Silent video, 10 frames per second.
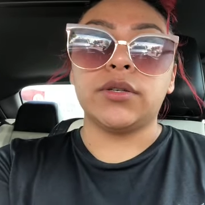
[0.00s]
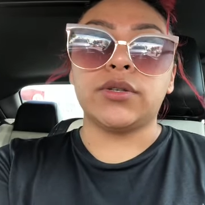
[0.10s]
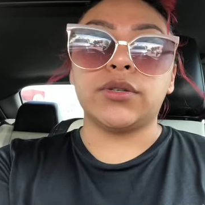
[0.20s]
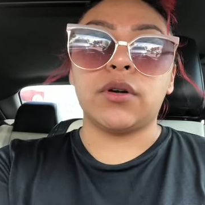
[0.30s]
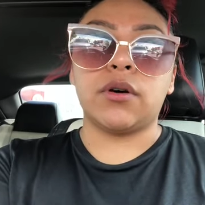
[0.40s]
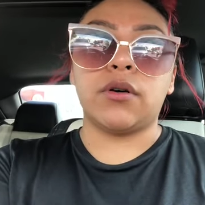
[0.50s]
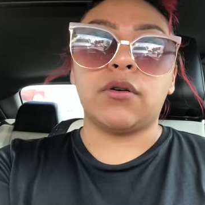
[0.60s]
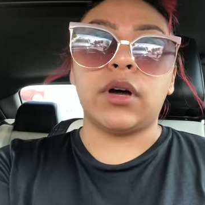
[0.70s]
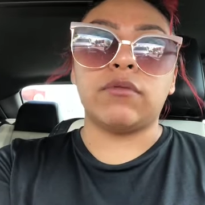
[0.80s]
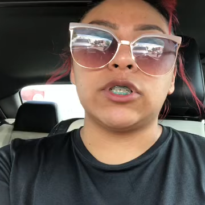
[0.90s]
So
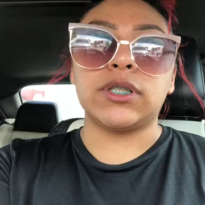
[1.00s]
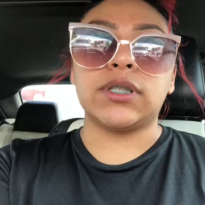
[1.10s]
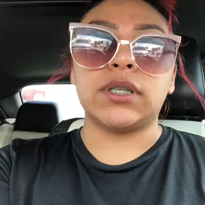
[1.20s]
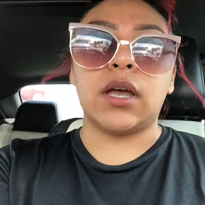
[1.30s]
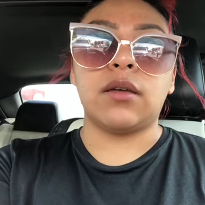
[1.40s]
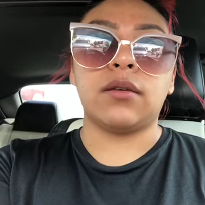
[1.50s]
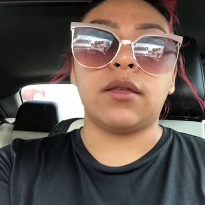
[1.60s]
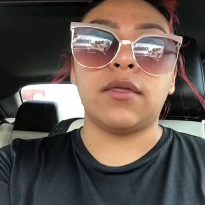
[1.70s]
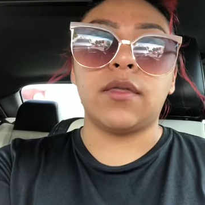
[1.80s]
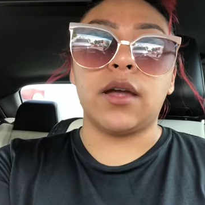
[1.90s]
I was just
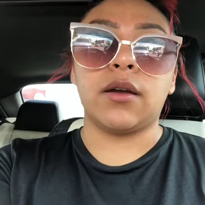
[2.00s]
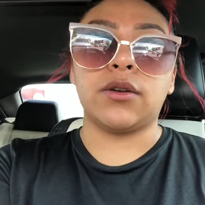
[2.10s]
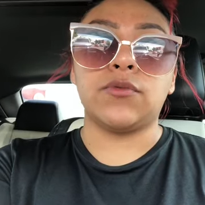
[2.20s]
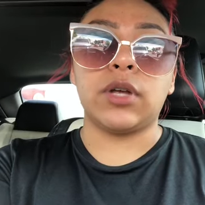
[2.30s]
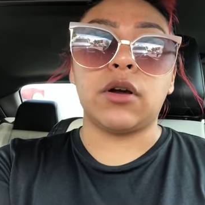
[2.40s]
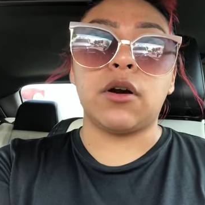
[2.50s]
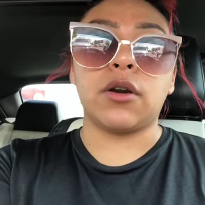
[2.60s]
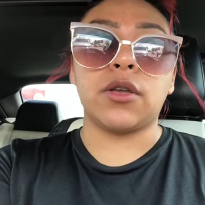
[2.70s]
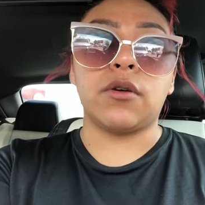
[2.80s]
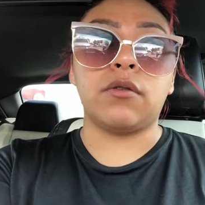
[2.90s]
there doing
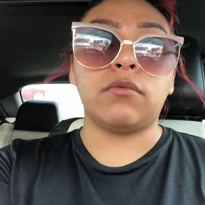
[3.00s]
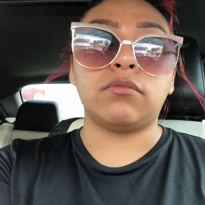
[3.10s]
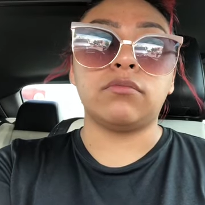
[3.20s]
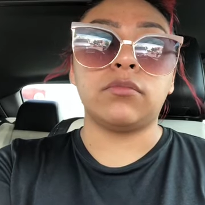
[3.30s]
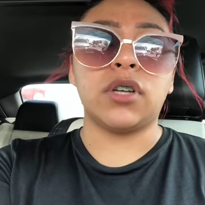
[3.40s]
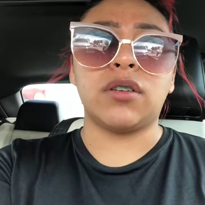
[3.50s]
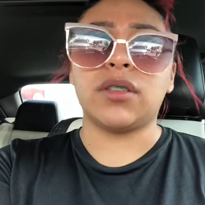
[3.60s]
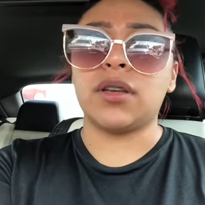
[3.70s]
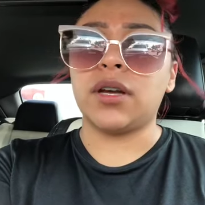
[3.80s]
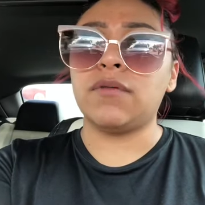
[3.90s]
cardio. I
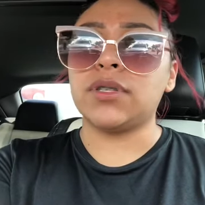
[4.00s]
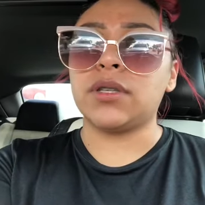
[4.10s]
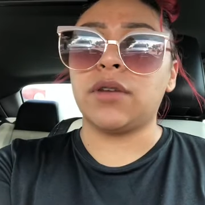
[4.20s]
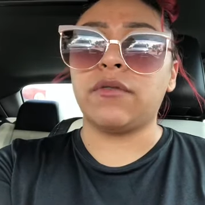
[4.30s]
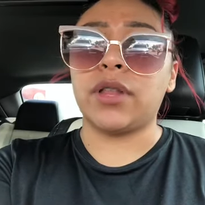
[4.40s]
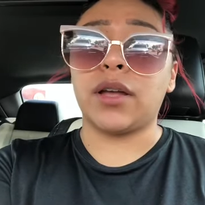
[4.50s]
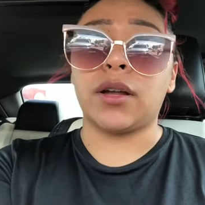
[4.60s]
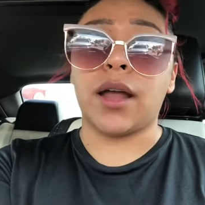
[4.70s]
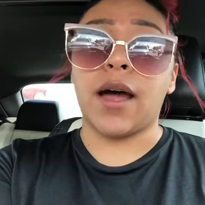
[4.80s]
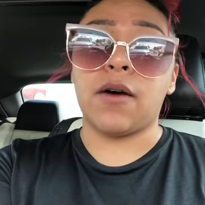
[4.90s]
think I was in there for like
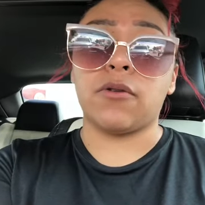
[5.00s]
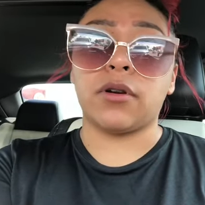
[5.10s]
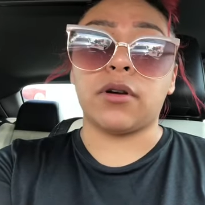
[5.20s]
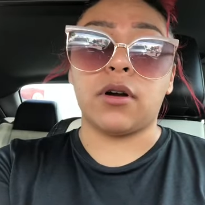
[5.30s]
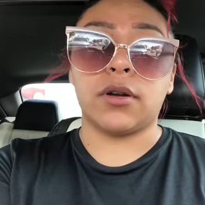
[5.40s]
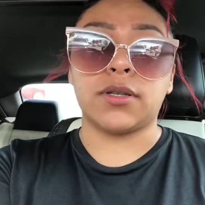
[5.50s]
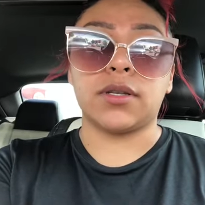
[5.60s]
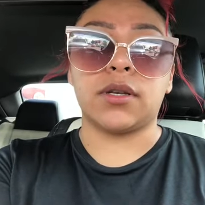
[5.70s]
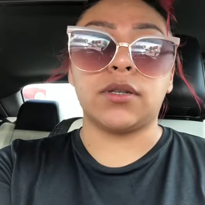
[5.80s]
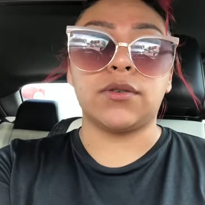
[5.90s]
an hour,
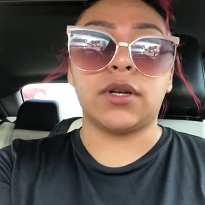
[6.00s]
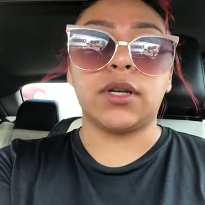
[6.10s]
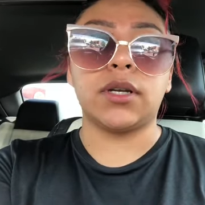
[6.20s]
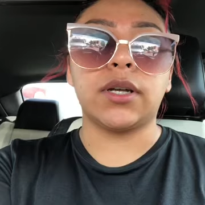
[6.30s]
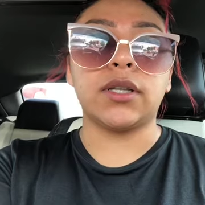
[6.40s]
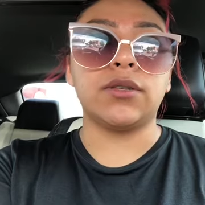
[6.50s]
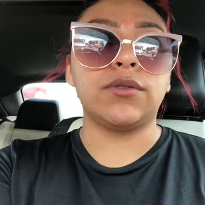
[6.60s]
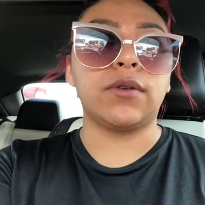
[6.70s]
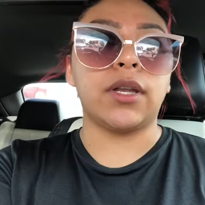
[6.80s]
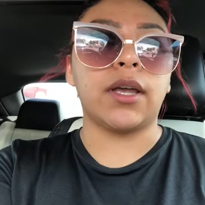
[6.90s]
honestly. So I didn't get to
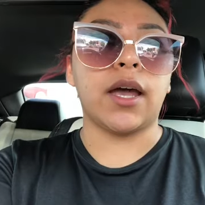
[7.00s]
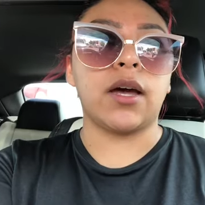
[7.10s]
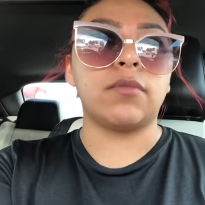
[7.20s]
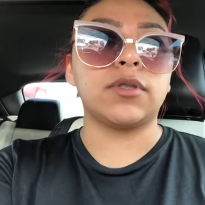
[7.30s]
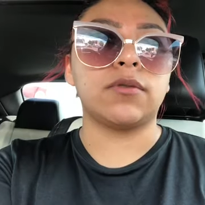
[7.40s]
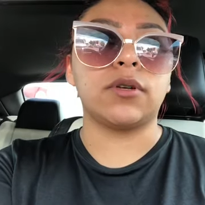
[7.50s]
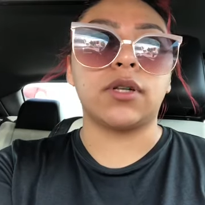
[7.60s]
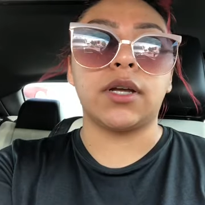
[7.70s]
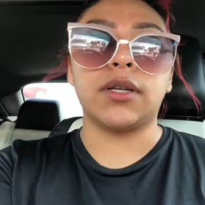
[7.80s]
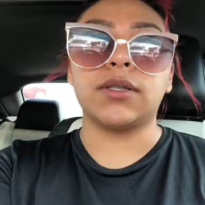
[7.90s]
do any abs or
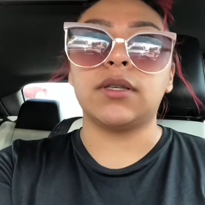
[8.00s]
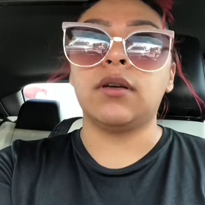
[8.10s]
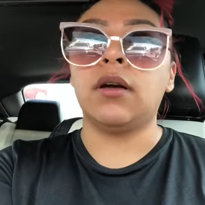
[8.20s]
legs